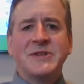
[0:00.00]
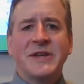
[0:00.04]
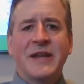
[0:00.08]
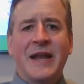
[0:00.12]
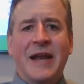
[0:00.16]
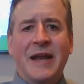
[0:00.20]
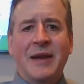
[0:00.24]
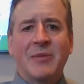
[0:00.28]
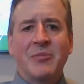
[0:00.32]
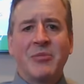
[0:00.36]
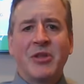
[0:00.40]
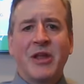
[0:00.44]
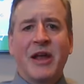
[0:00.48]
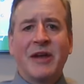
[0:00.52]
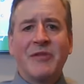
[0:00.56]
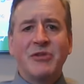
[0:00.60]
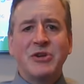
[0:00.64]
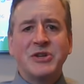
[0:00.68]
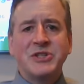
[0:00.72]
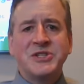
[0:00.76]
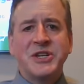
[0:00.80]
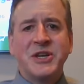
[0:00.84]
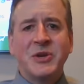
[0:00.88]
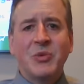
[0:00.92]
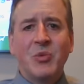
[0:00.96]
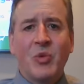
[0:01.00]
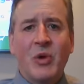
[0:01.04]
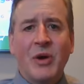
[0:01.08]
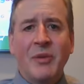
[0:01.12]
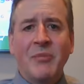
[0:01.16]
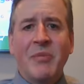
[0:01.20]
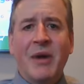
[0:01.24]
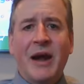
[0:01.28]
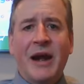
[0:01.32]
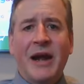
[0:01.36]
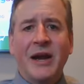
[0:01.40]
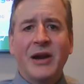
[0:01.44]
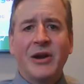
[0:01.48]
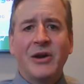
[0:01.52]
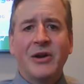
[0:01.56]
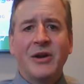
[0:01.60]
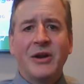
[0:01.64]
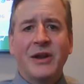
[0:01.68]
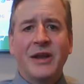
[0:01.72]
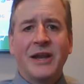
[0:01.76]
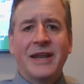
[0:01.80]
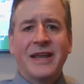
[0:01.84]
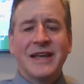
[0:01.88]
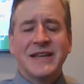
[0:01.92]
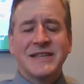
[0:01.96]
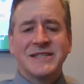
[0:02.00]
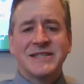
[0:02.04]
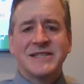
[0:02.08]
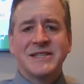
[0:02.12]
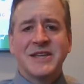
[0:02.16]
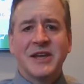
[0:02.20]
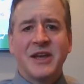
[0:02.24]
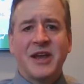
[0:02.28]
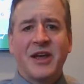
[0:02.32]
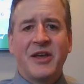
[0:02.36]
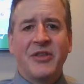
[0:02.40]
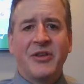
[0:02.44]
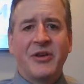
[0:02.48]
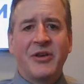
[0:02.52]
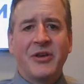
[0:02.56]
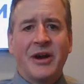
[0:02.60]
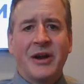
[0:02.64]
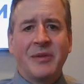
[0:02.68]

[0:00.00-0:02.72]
and I am leveraging one buyer against another.